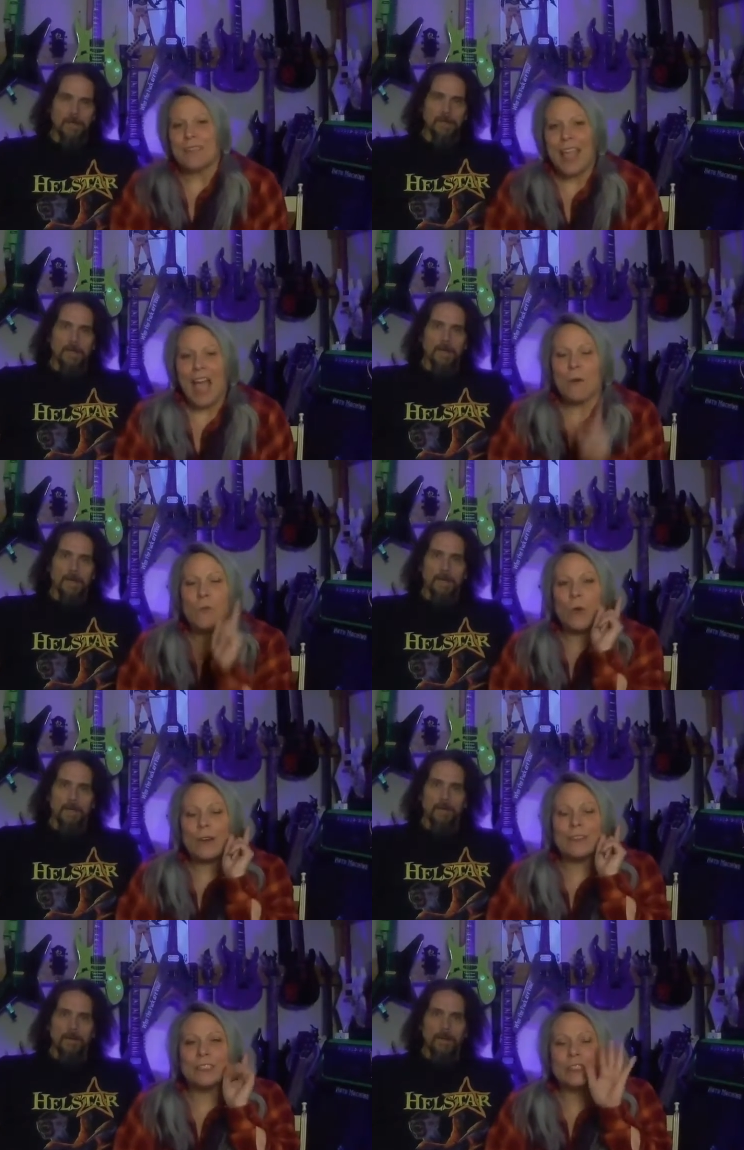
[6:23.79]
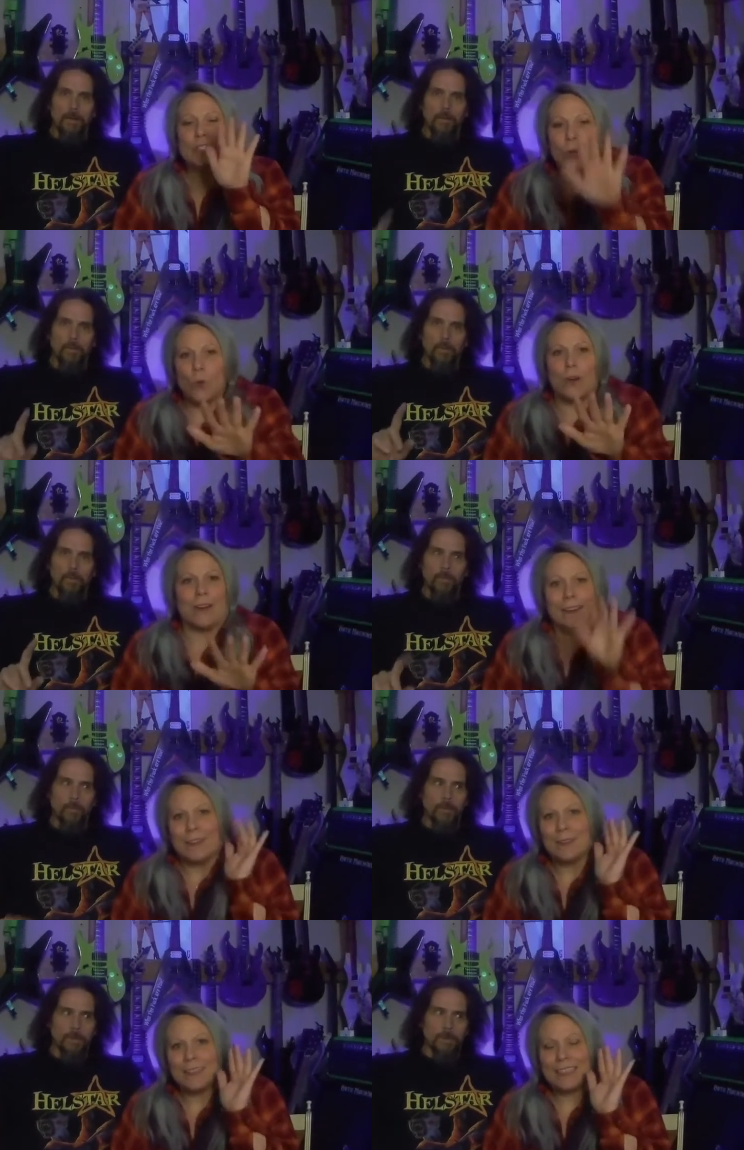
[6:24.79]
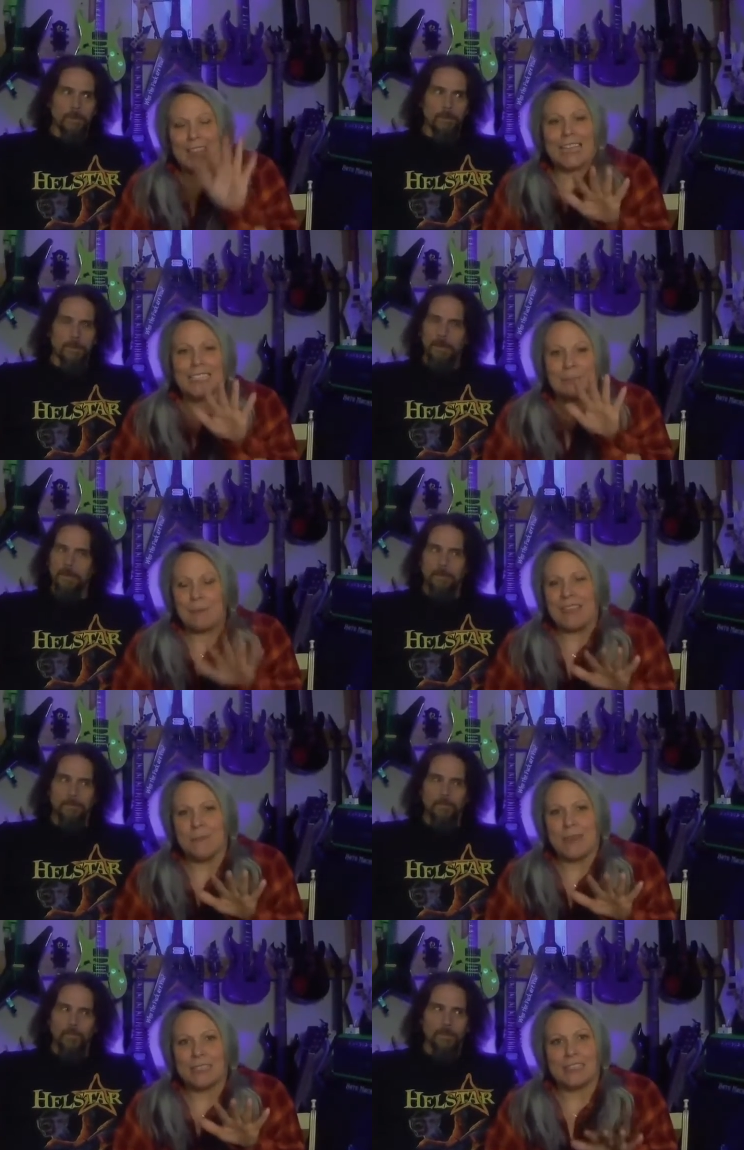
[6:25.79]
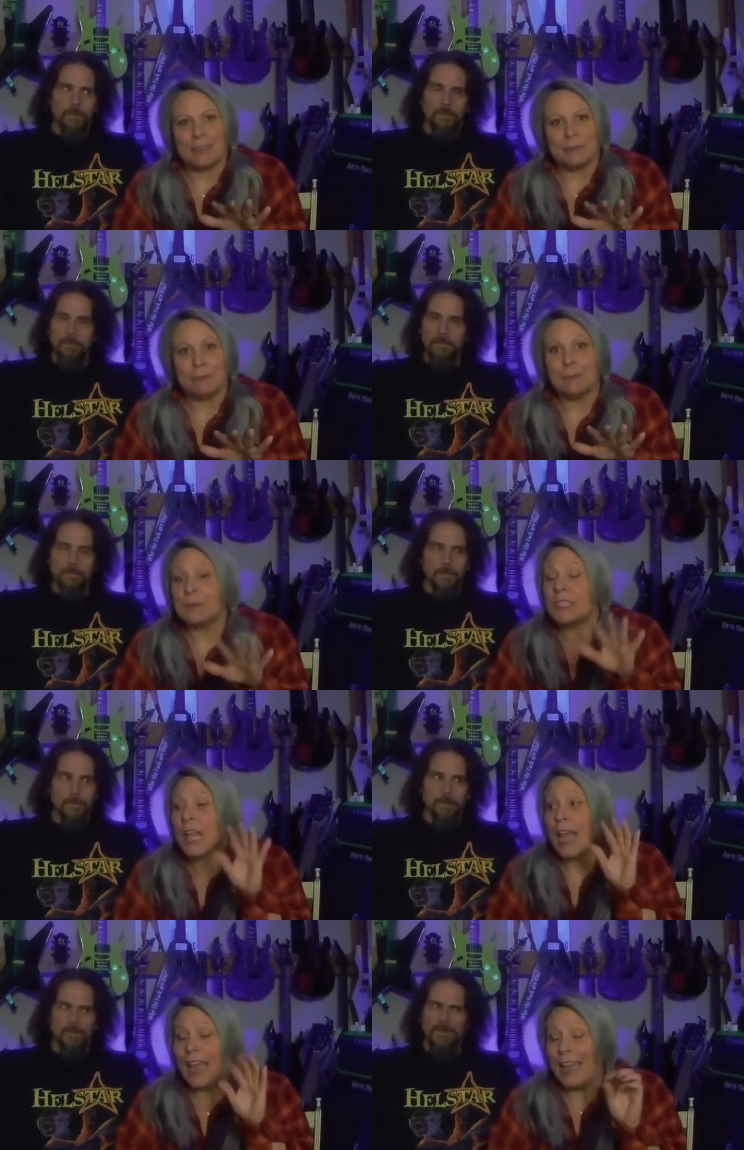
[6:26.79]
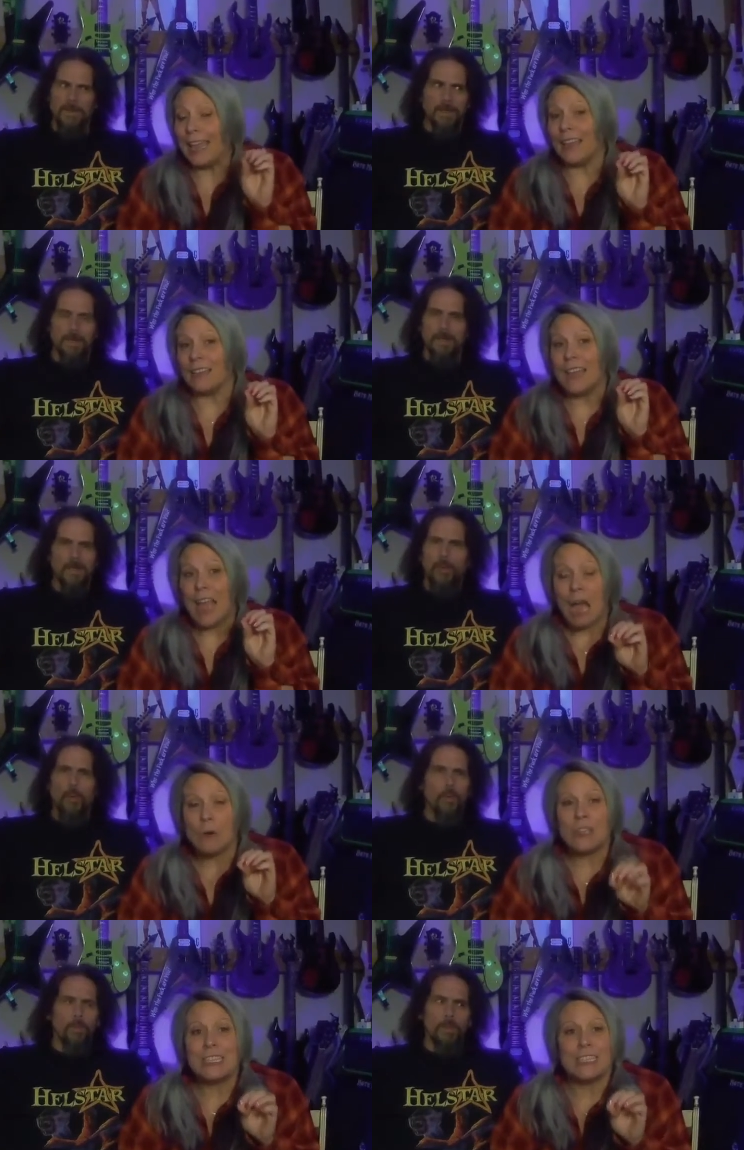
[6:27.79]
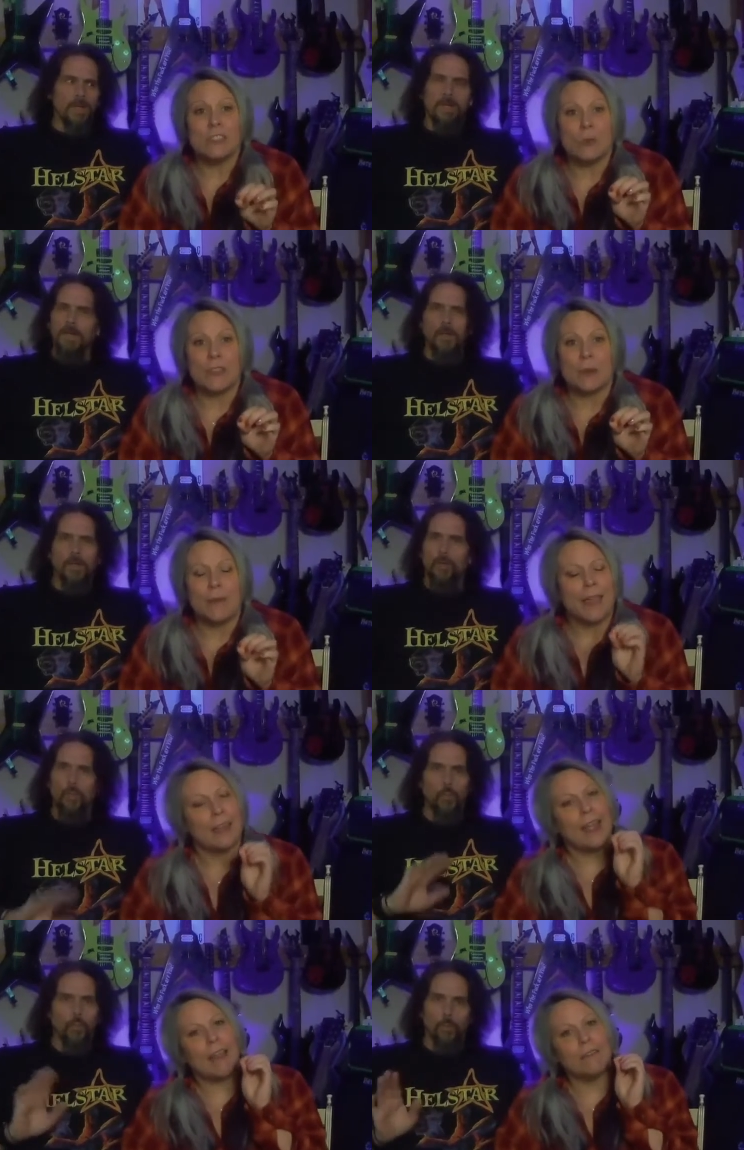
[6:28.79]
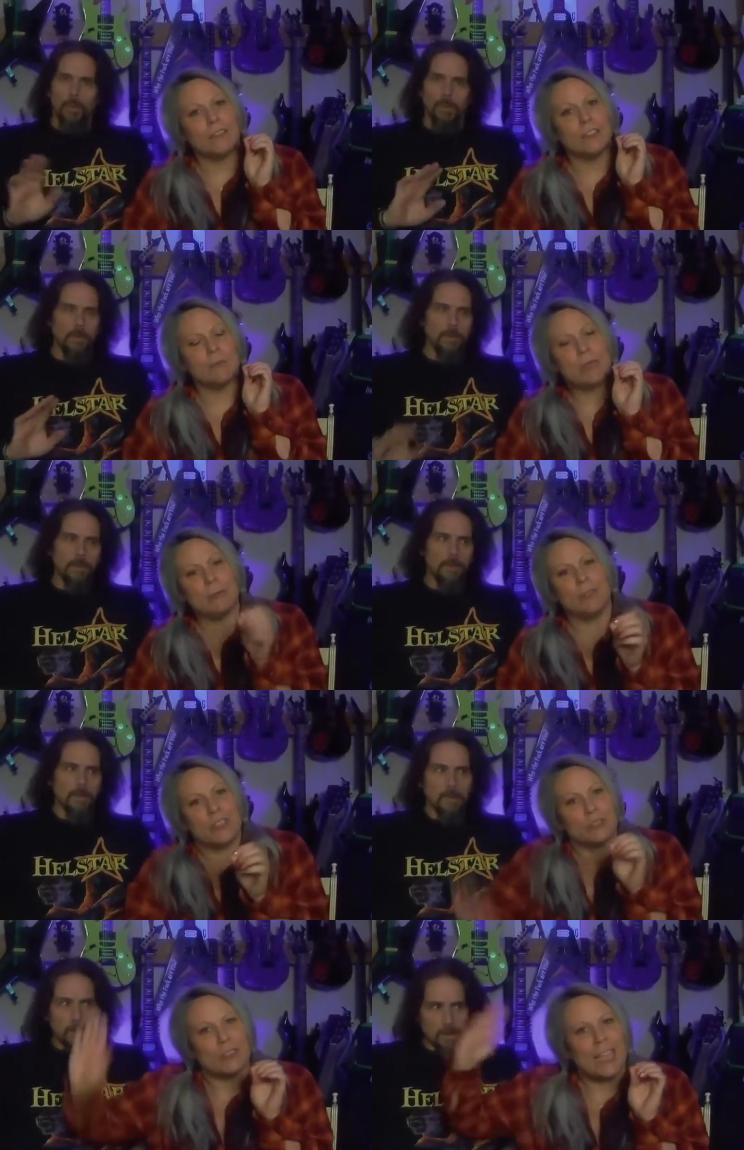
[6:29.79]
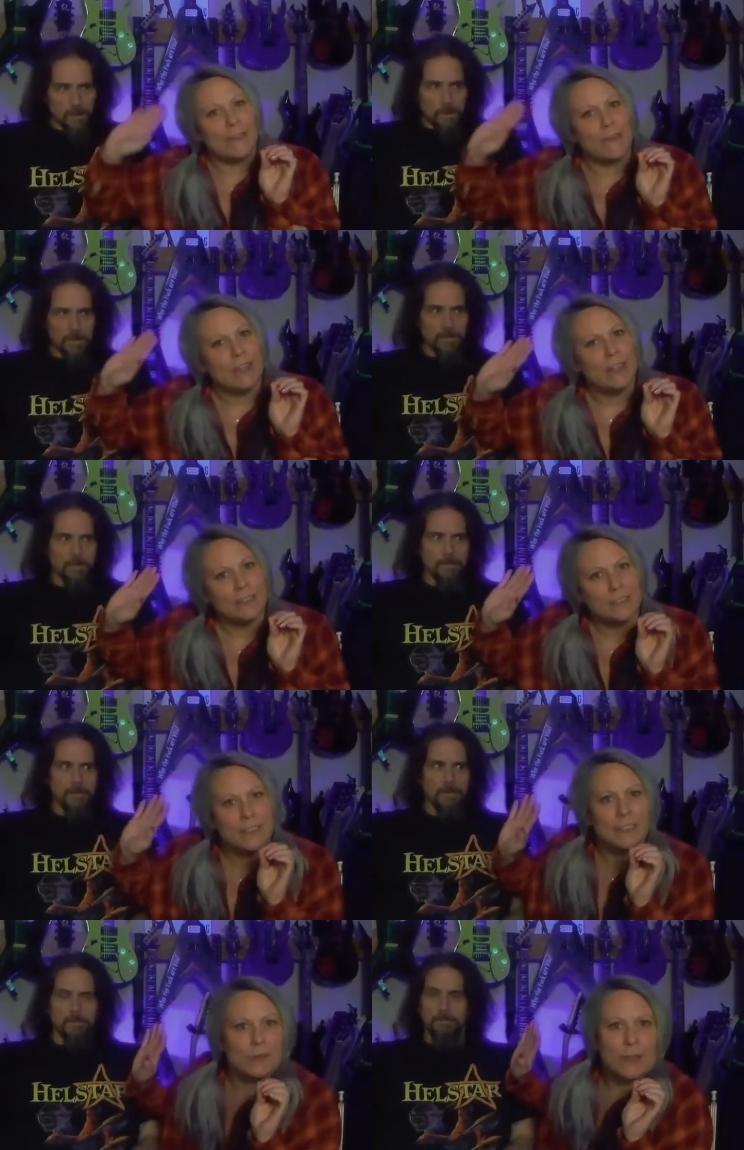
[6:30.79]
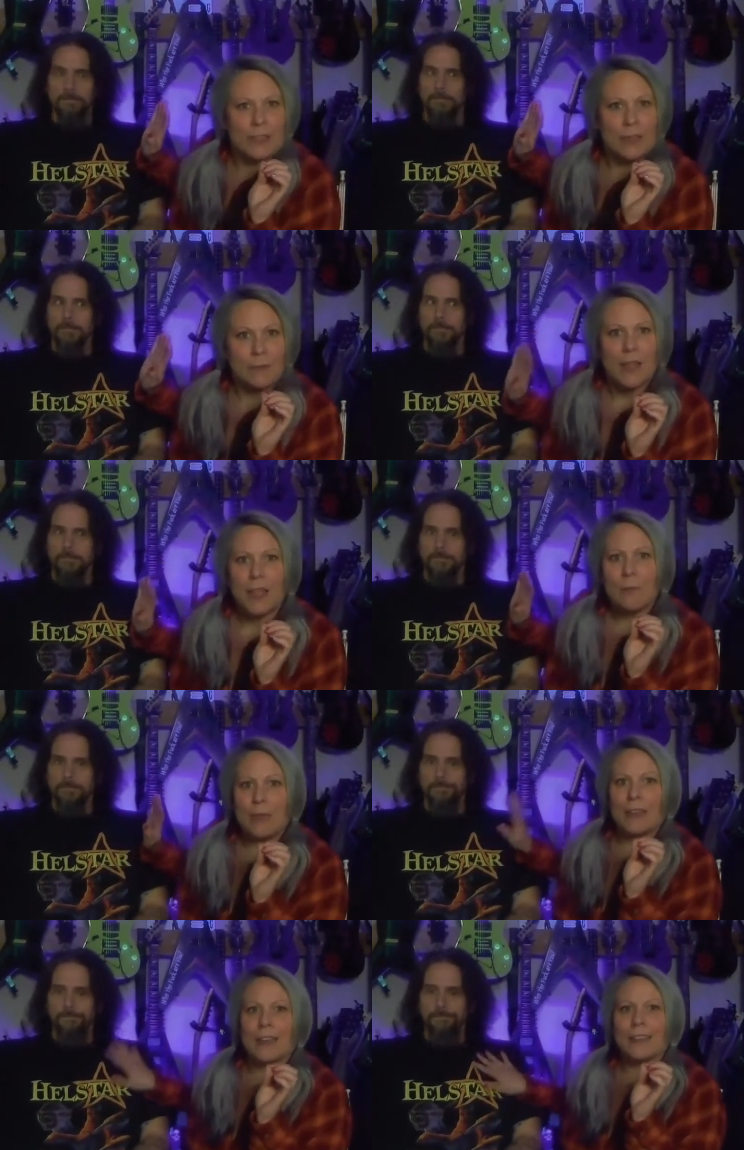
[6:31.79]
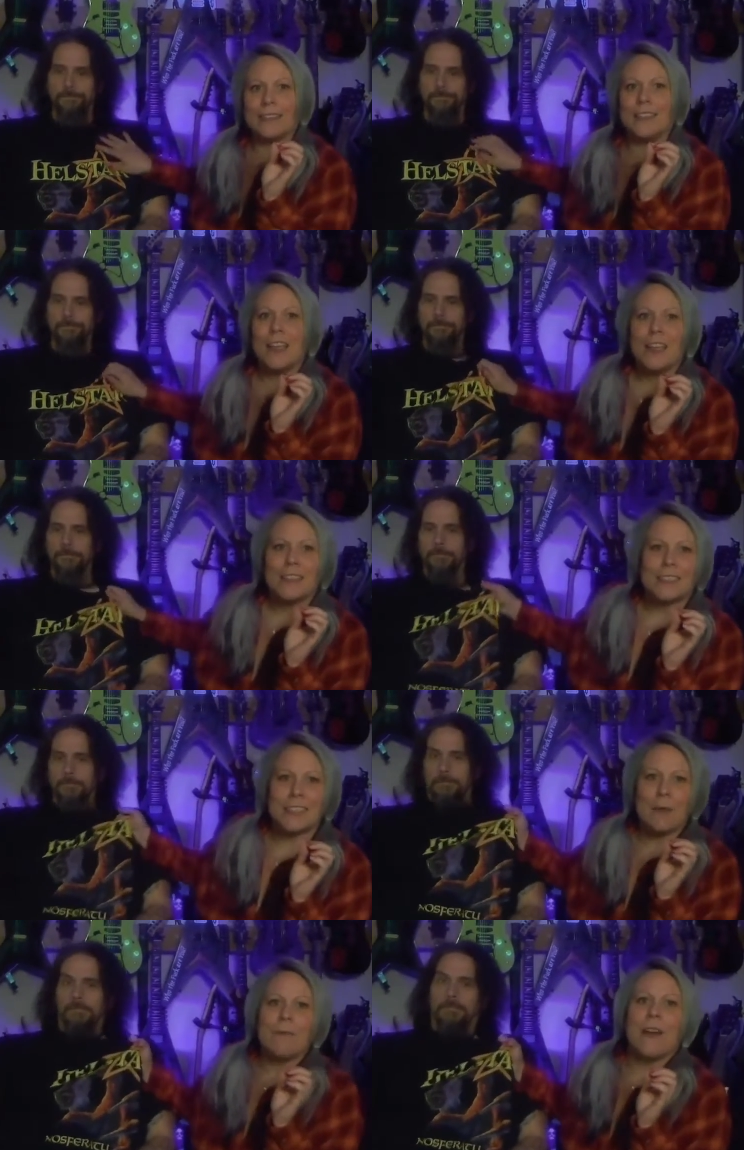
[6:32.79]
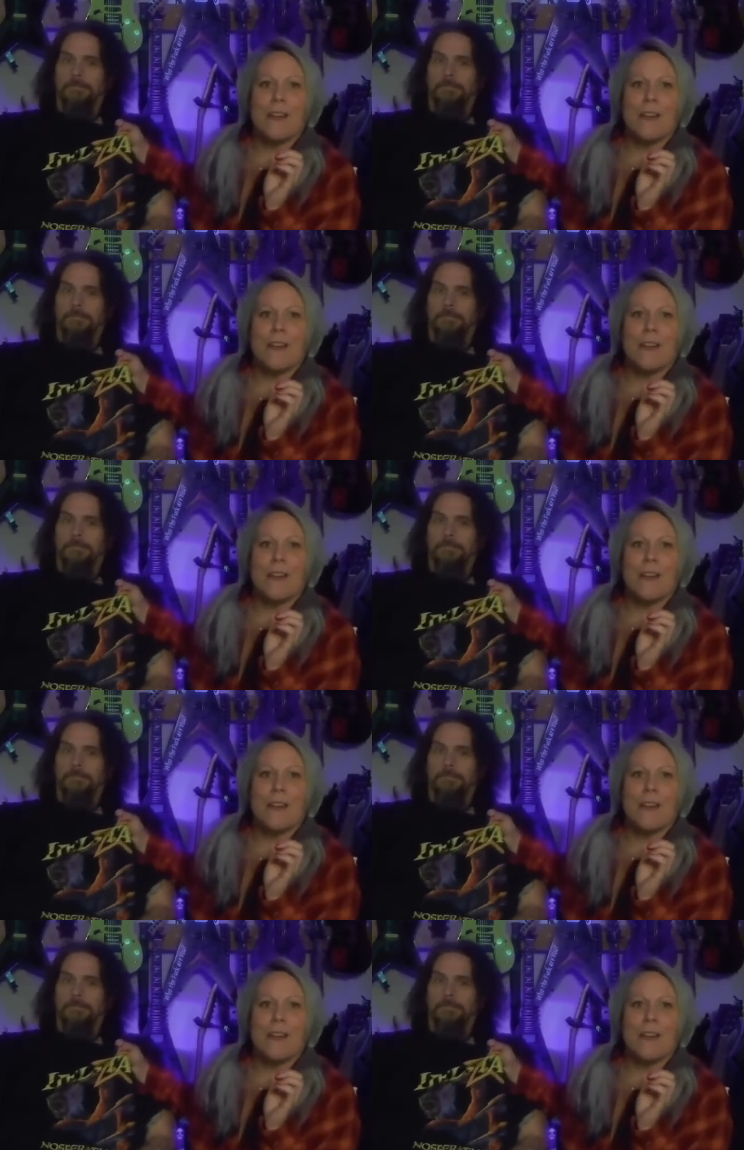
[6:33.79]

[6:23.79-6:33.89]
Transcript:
Speaker 1: How, what are your classic P M S symptoms, and how do you deal with them, and how do the people in your life deal with them? Because some of